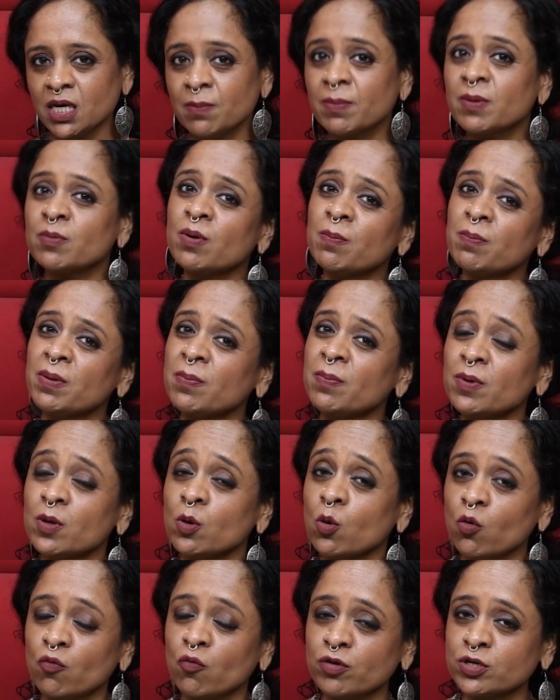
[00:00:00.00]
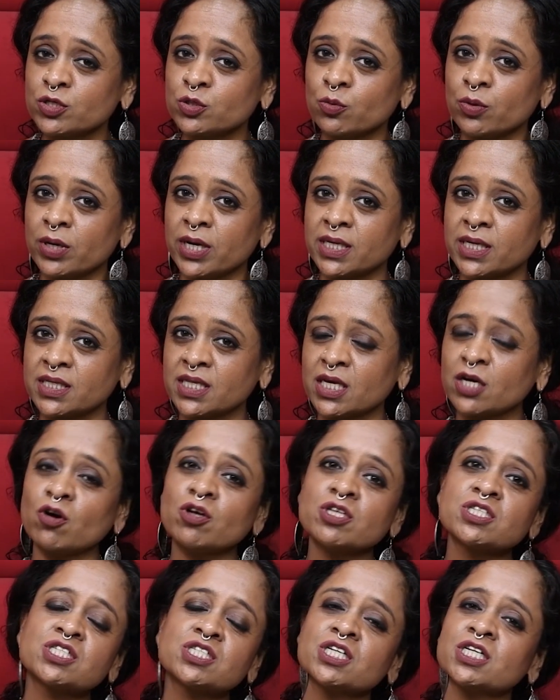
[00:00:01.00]
But when people overdo it, they
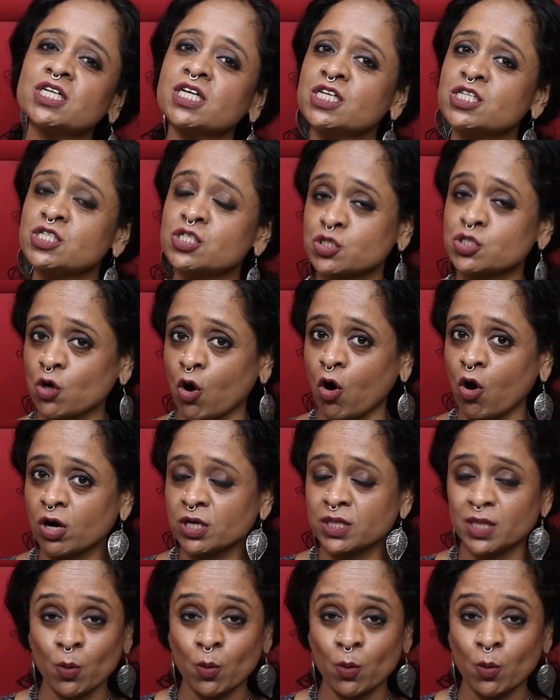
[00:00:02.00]
constantly stalk, they